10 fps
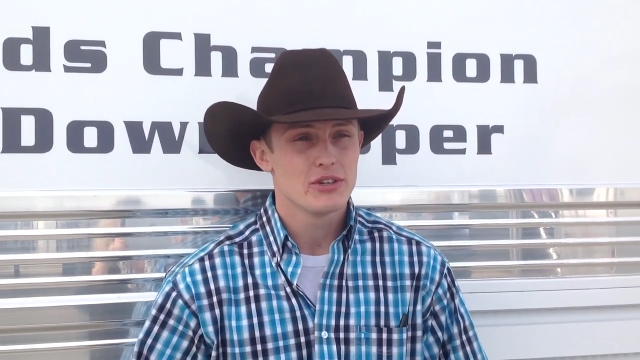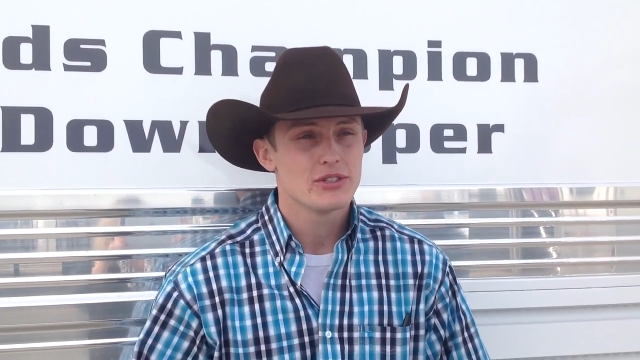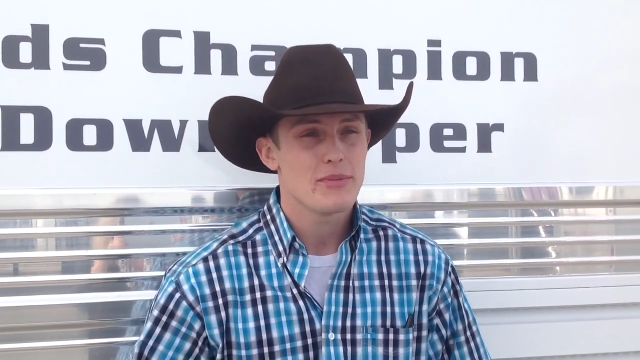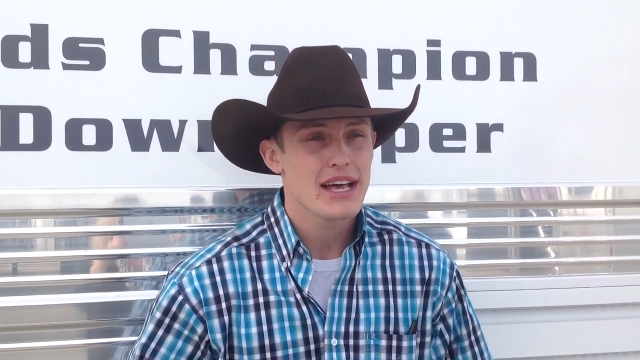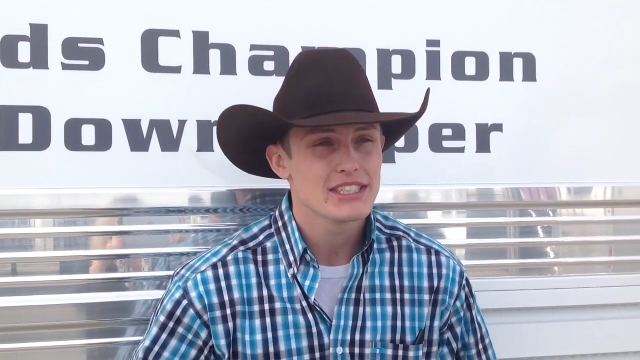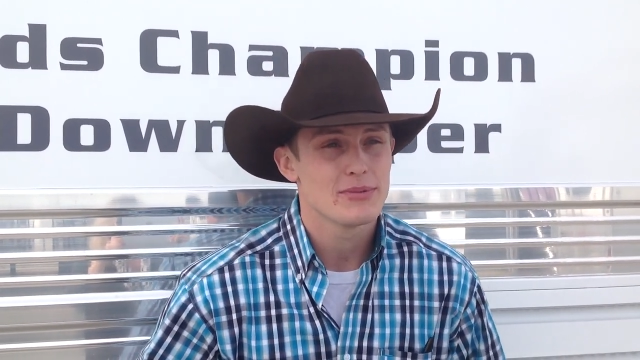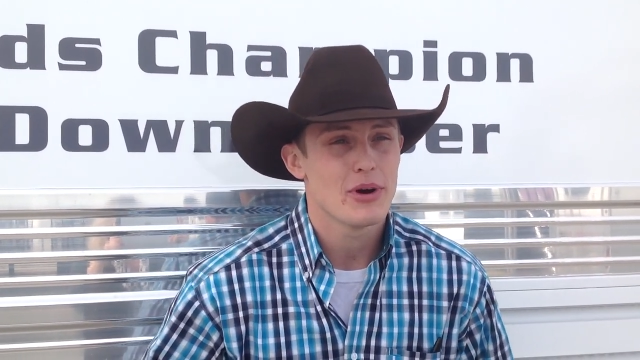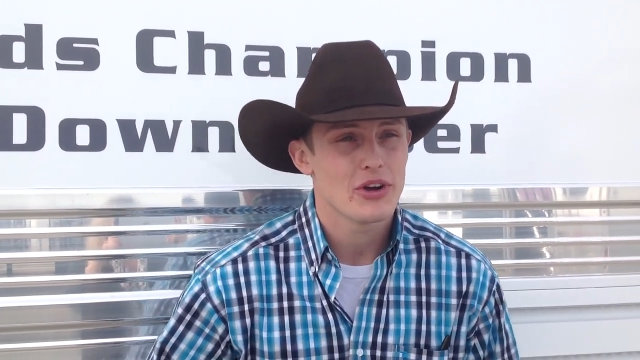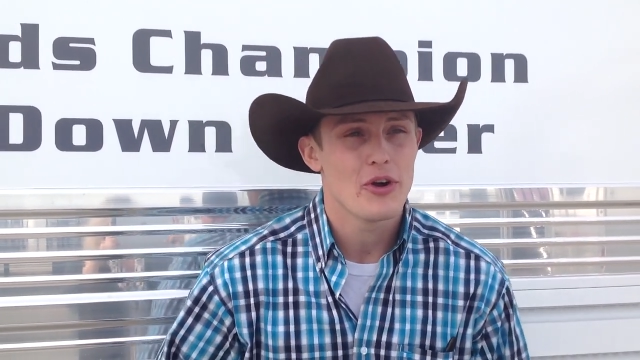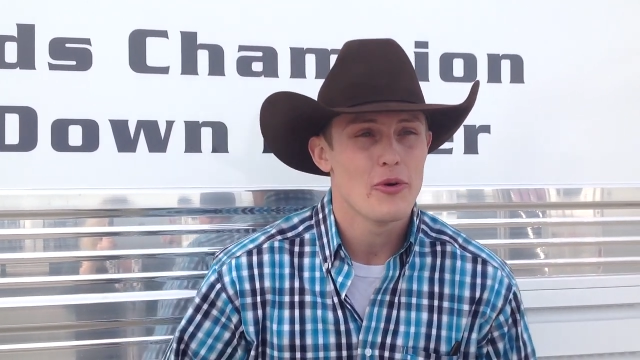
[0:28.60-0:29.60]
There's a
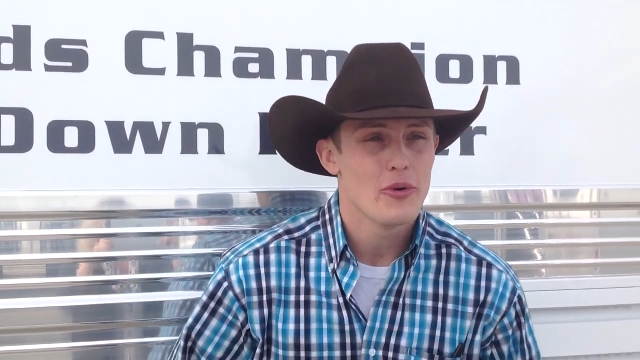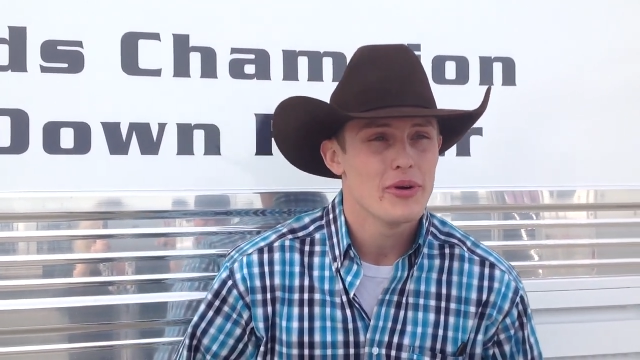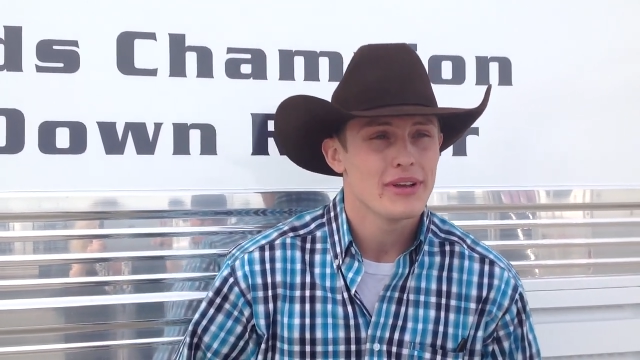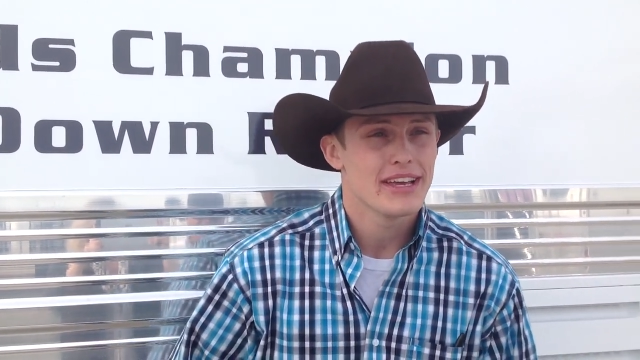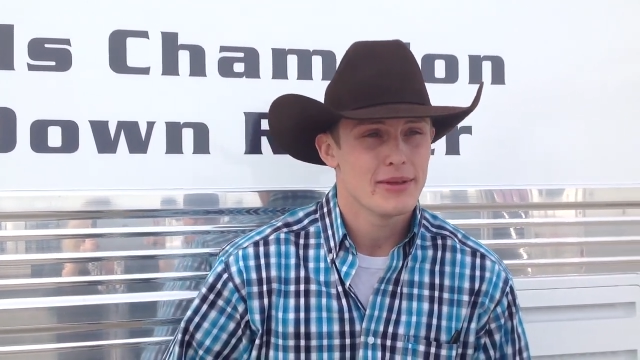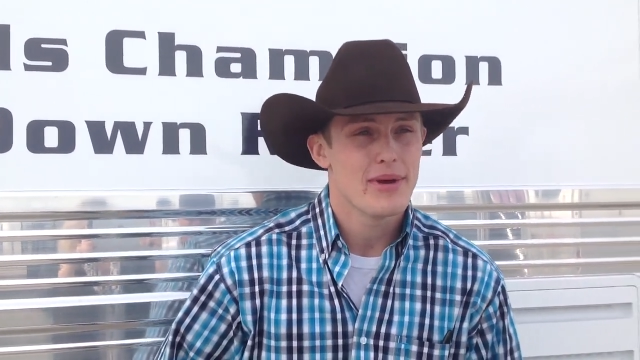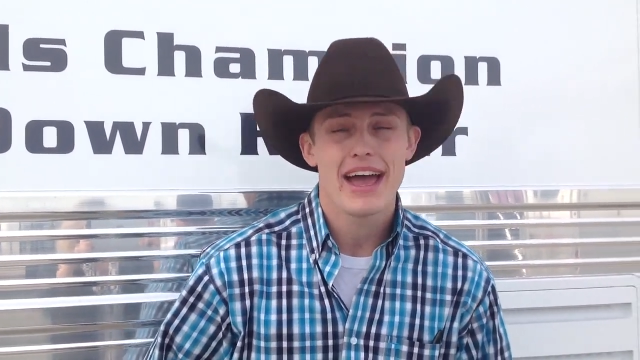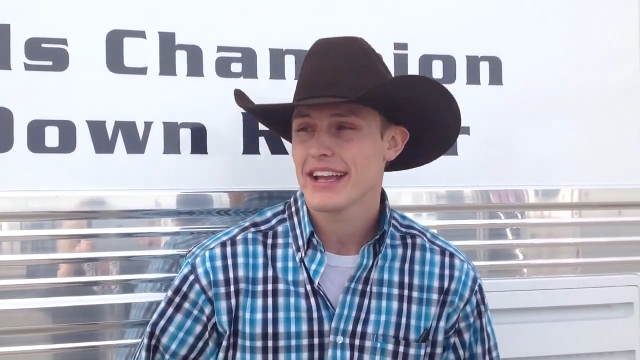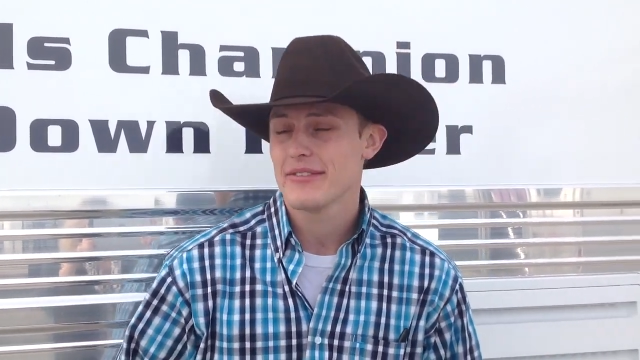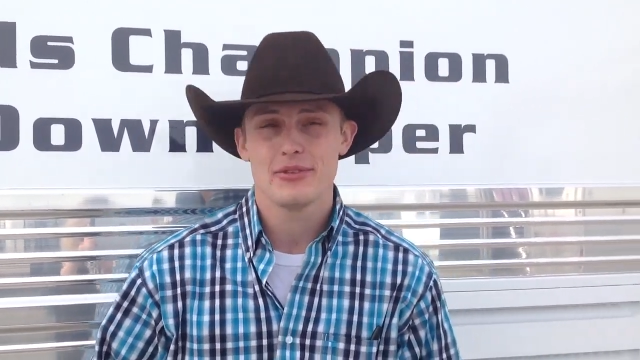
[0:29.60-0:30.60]
basketball goal in the
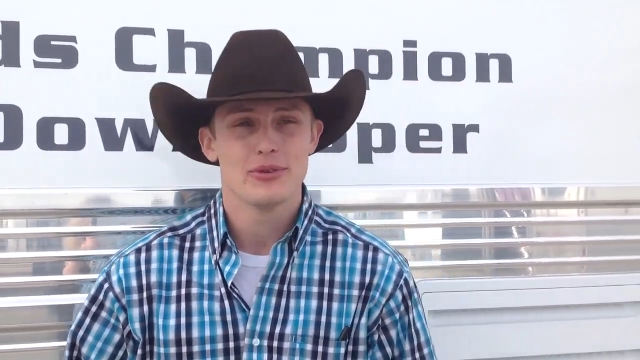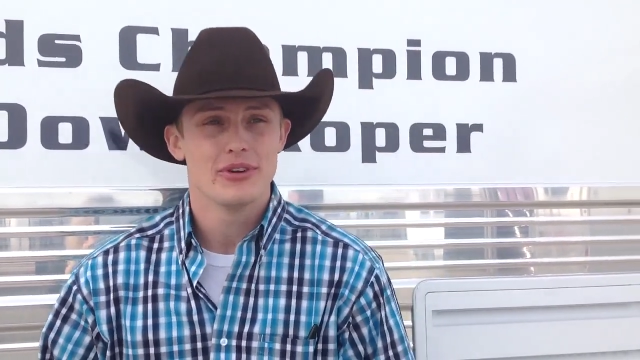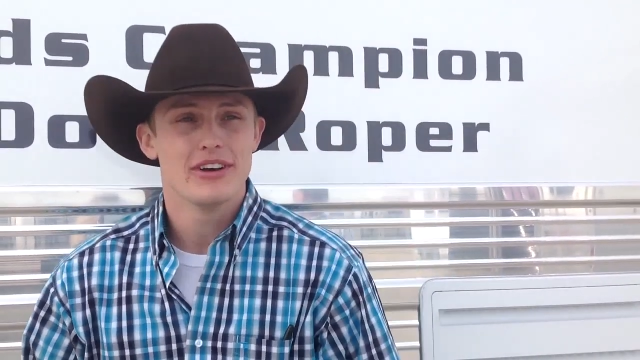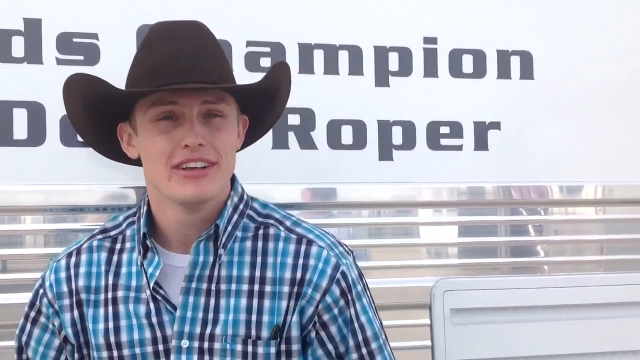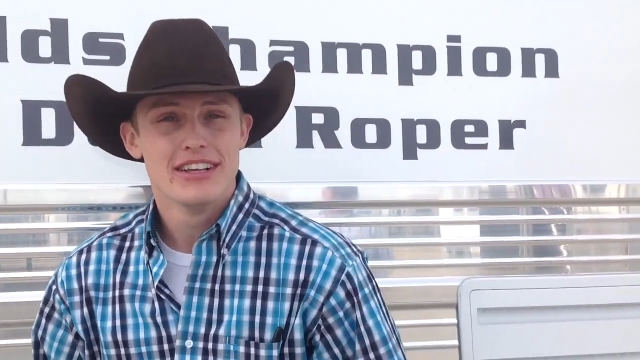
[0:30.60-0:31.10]
back if you want to